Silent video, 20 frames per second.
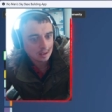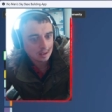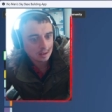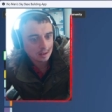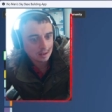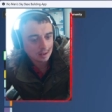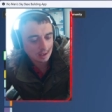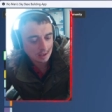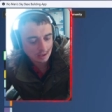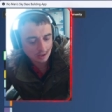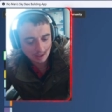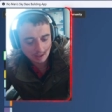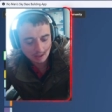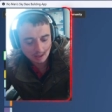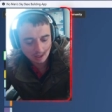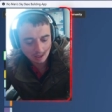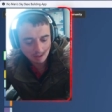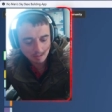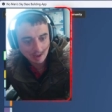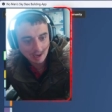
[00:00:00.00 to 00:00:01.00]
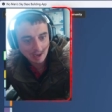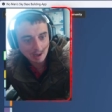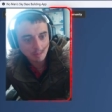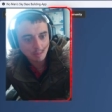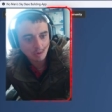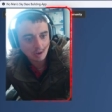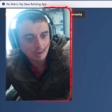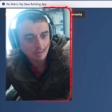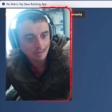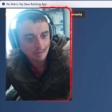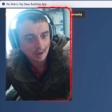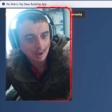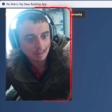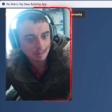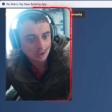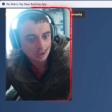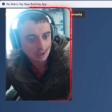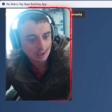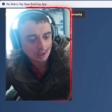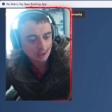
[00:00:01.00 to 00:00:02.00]
These are actually my
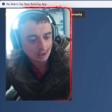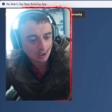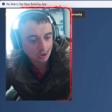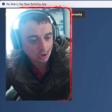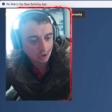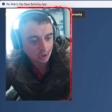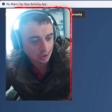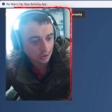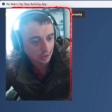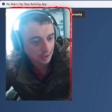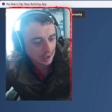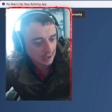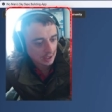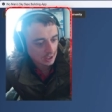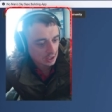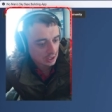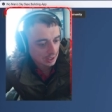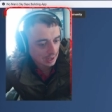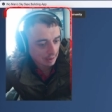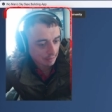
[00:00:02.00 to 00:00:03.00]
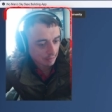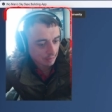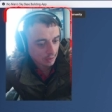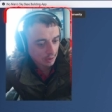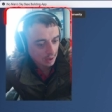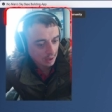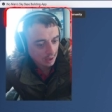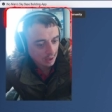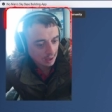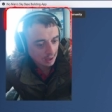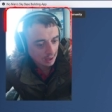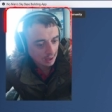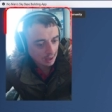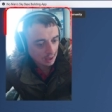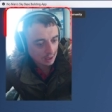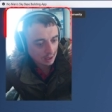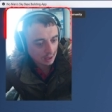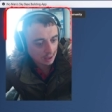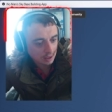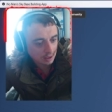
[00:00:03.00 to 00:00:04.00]
prefabs. It's a good thing to have
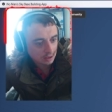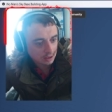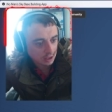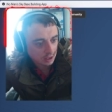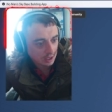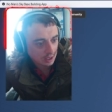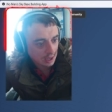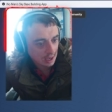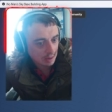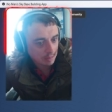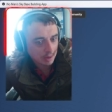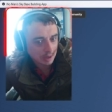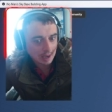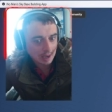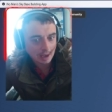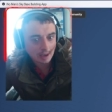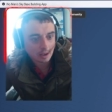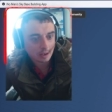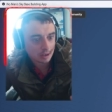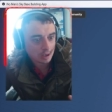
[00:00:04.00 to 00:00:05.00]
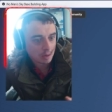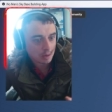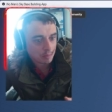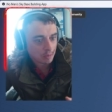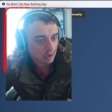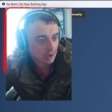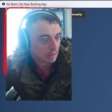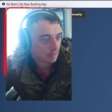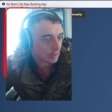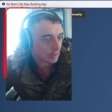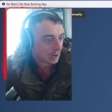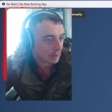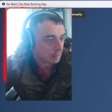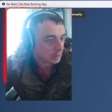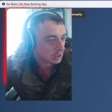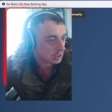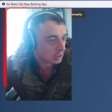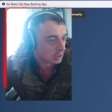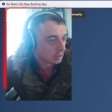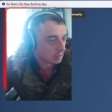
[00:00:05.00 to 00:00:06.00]
uh, to keep an eye on your
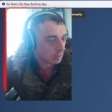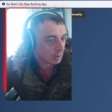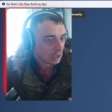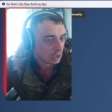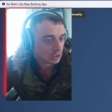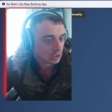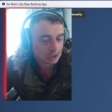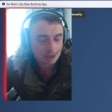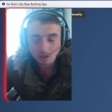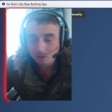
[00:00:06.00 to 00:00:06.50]
prefabs because it